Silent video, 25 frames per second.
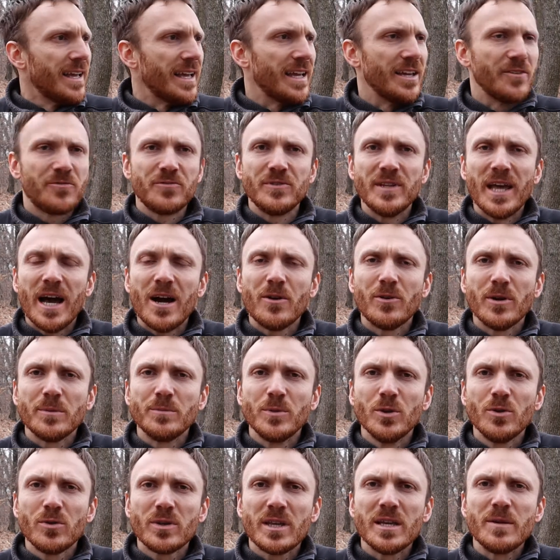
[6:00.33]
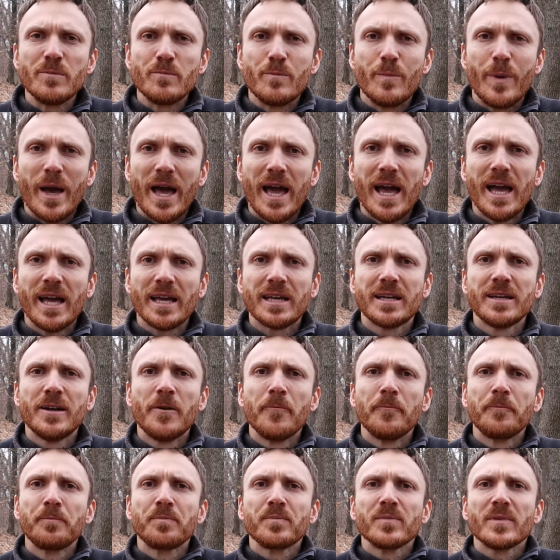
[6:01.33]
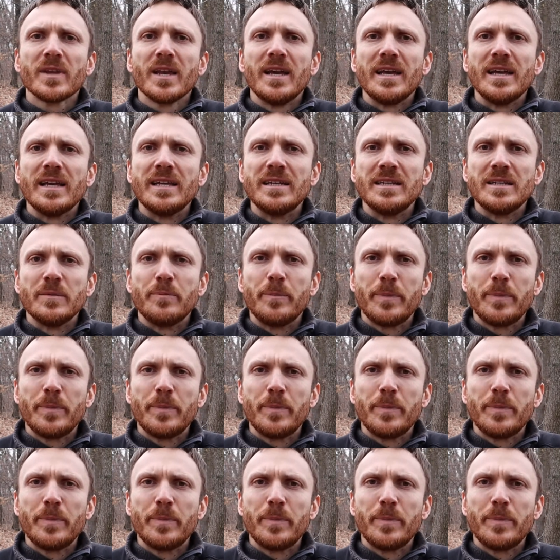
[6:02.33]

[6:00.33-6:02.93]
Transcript: If now I'm looking back in the